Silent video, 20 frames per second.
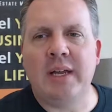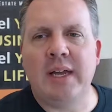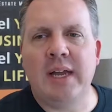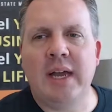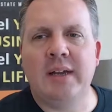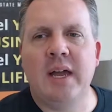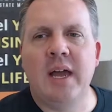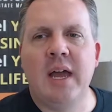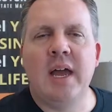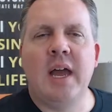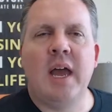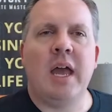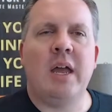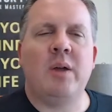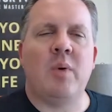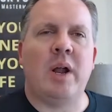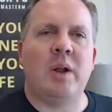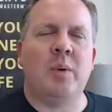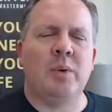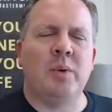a hand.
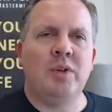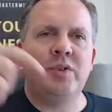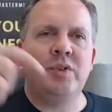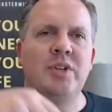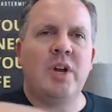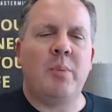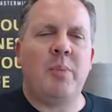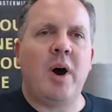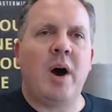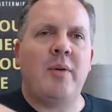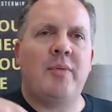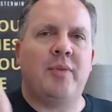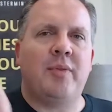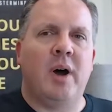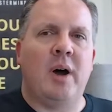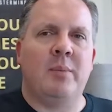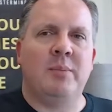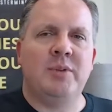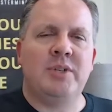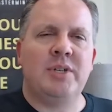Hey, Rotty, when you jump off,
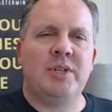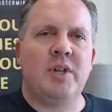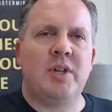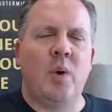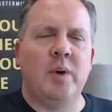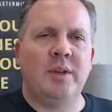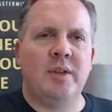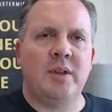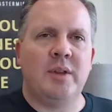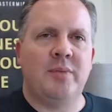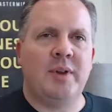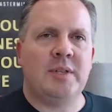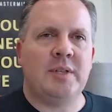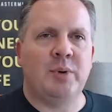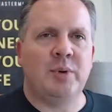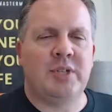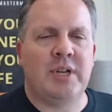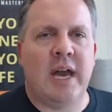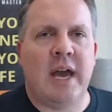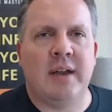um, just go into the
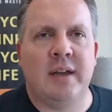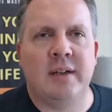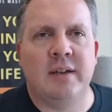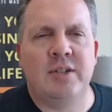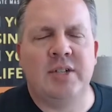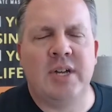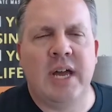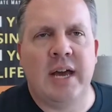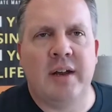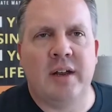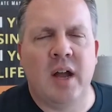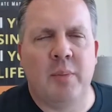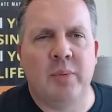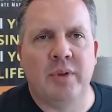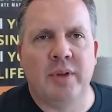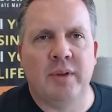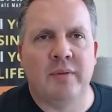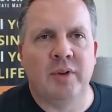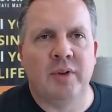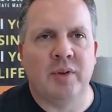Facebook chat and chat a
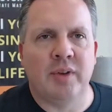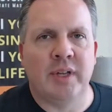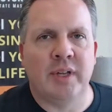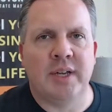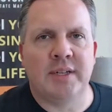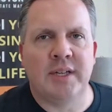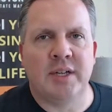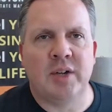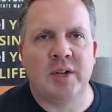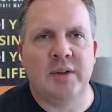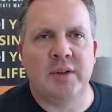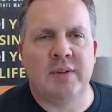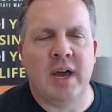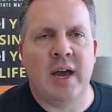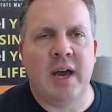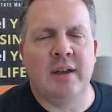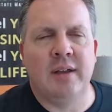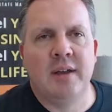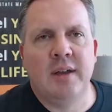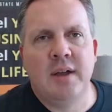couple of your links. I know you've got